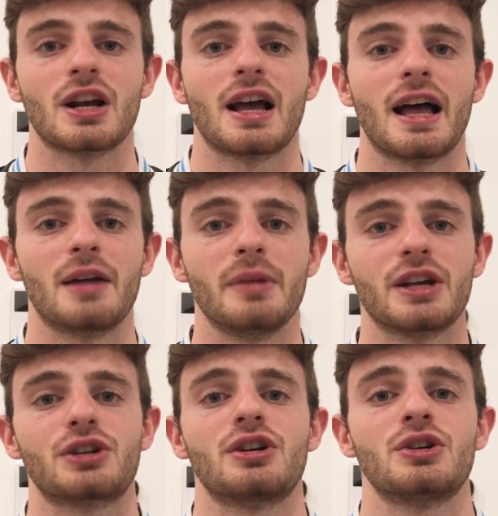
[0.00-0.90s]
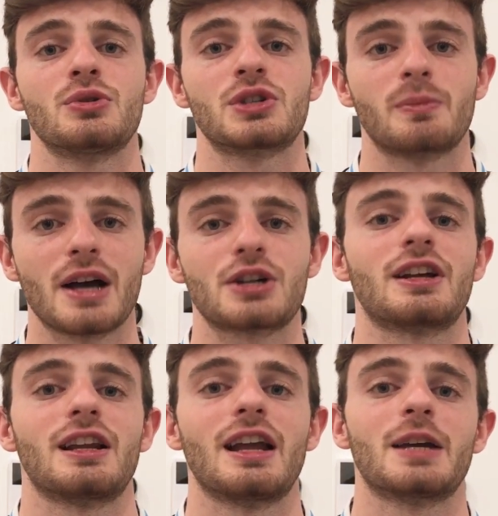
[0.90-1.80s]
and make sure you smash
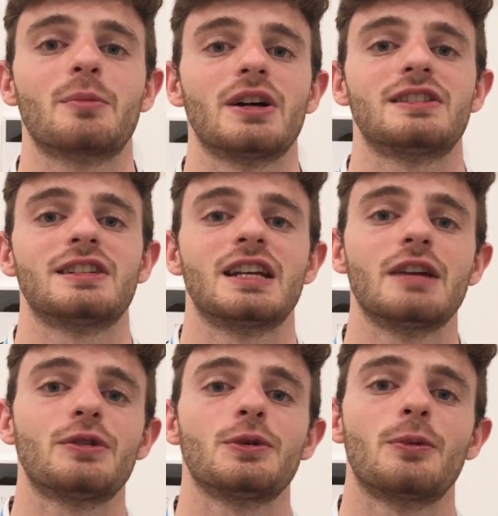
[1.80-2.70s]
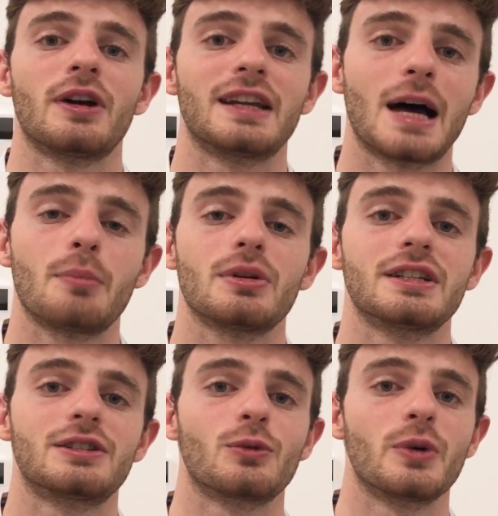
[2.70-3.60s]
that like button if you want Napoli
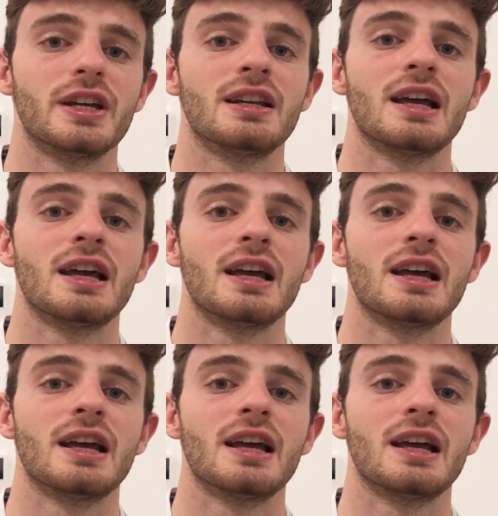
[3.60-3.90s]
to win,